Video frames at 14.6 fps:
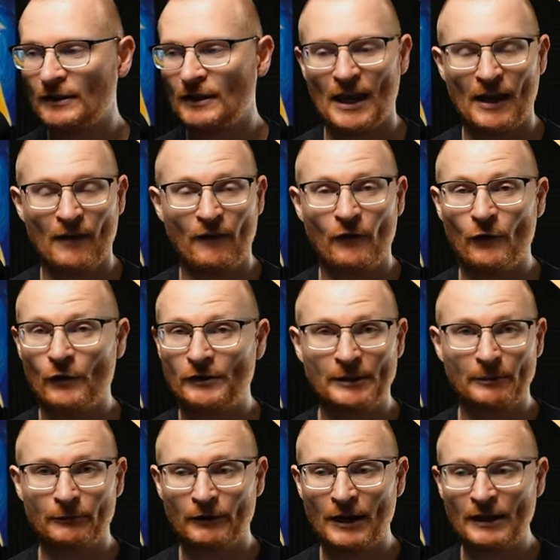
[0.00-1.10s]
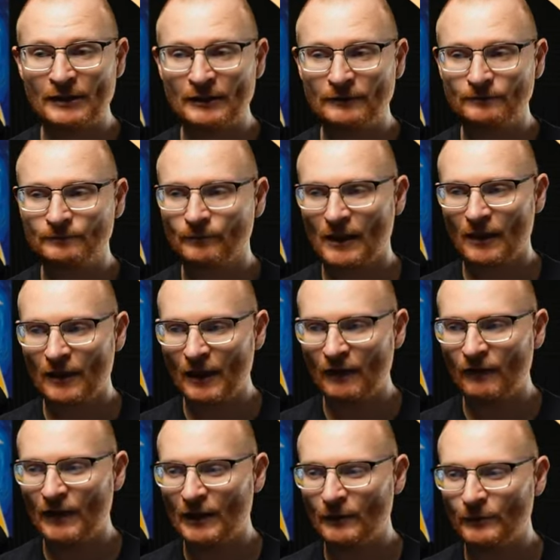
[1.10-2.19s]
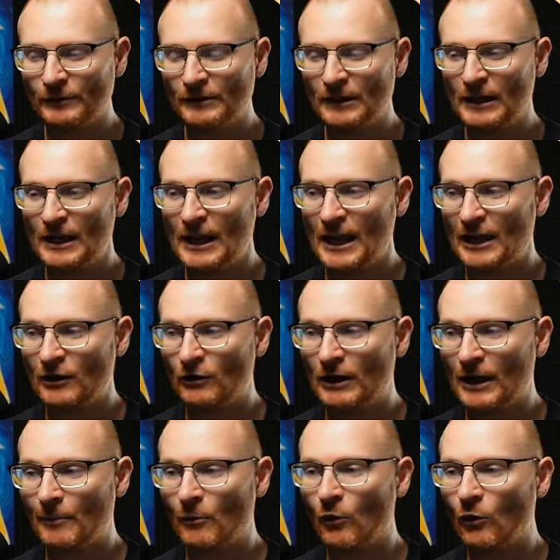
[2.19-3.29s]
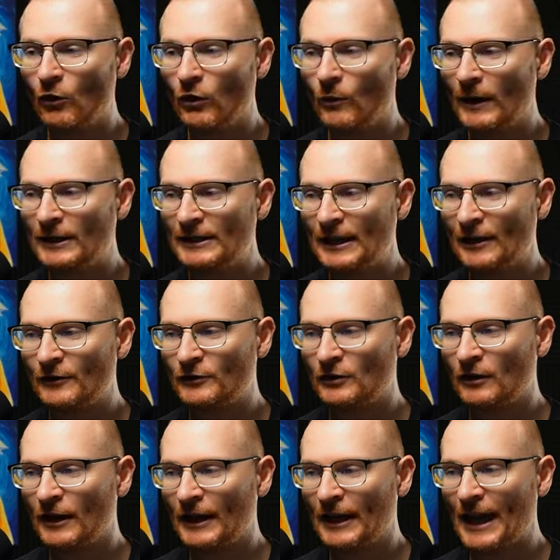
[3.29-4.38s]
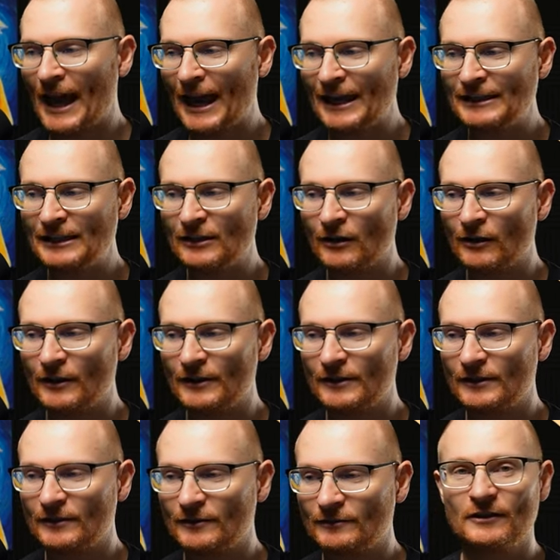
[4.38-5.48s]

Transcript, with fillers: If for some reason that fails, it could come all the way down to like eighty dollars.